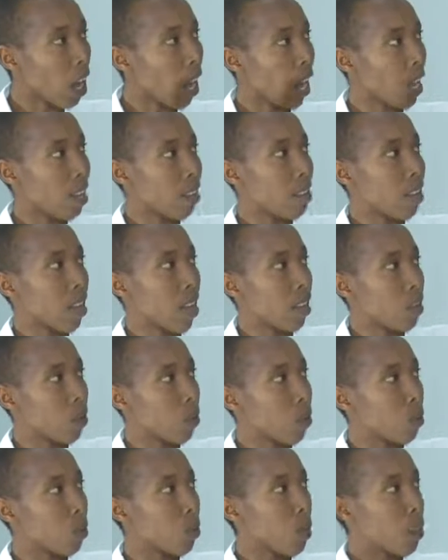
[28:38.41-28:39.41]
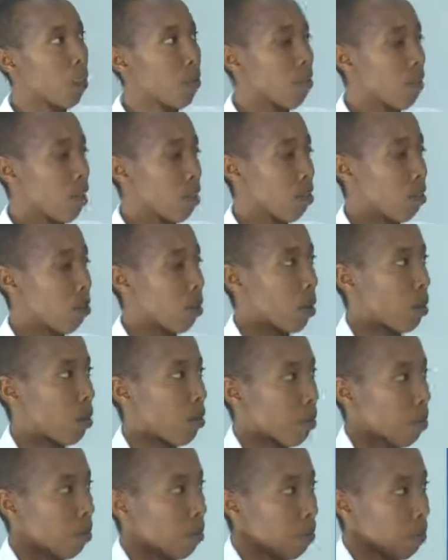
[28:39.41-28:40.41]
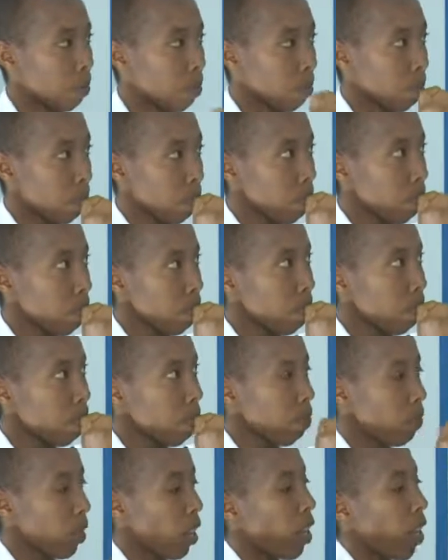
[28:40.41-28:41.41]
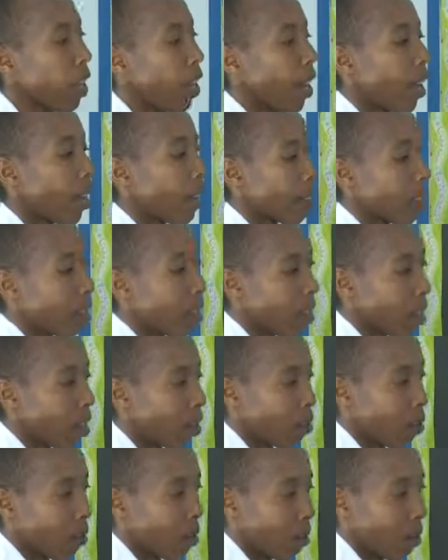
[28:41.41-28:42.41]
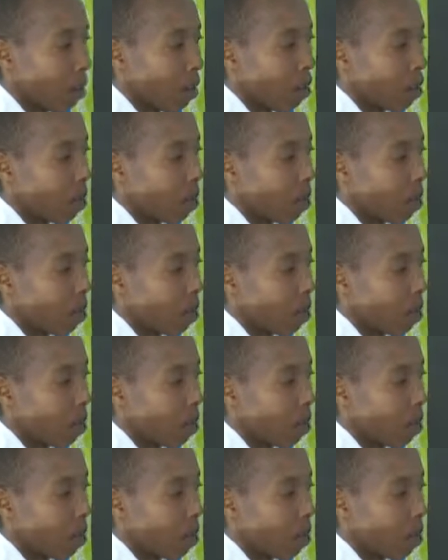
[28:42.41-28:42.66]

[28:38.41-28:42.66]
I'll start with the first one, excretion.